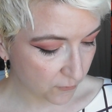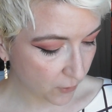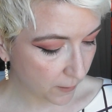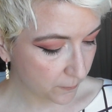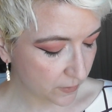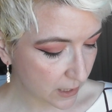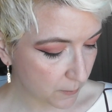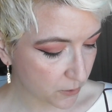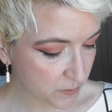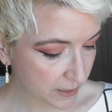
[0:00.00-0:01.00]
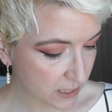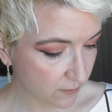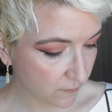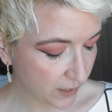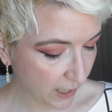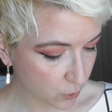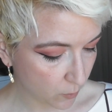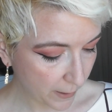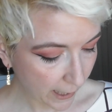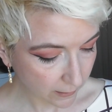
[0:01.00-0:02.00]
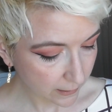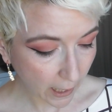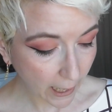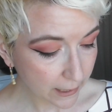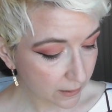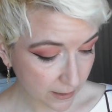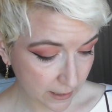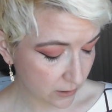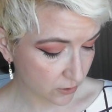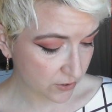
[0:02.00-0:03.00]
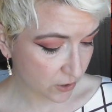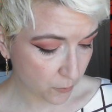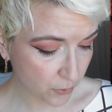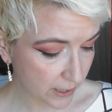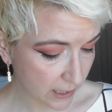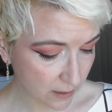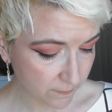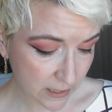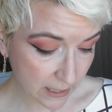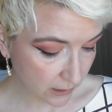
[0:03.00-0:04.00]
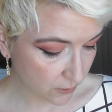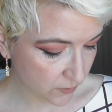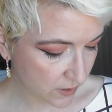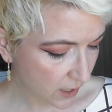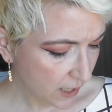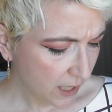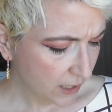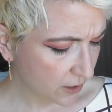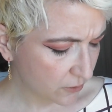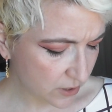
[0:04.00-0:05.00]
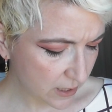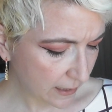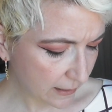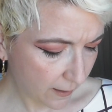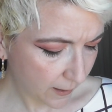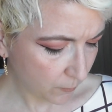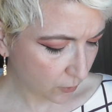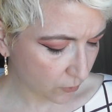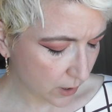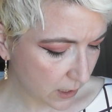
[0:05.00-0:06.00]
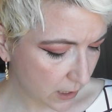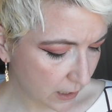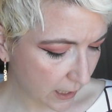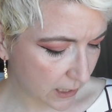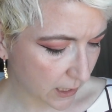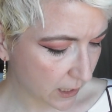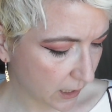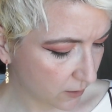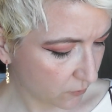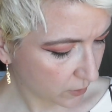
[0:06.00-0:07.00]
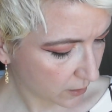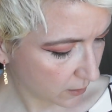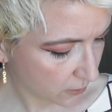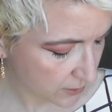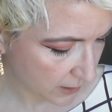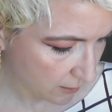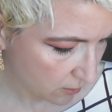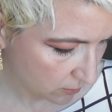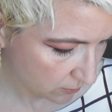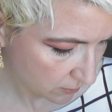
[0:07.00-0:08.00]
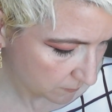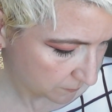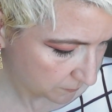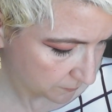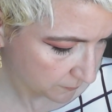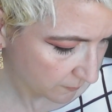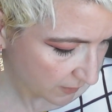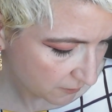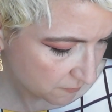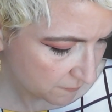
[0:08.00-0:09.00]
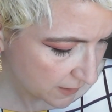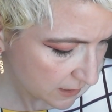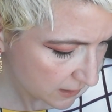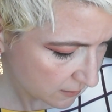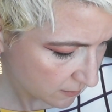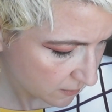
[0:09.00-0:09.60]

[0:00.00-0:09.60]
from the perspective of the actual palette, I think it looks so pretty. I love the yellows, that lime green, and that kind of, what color is that called? Faded?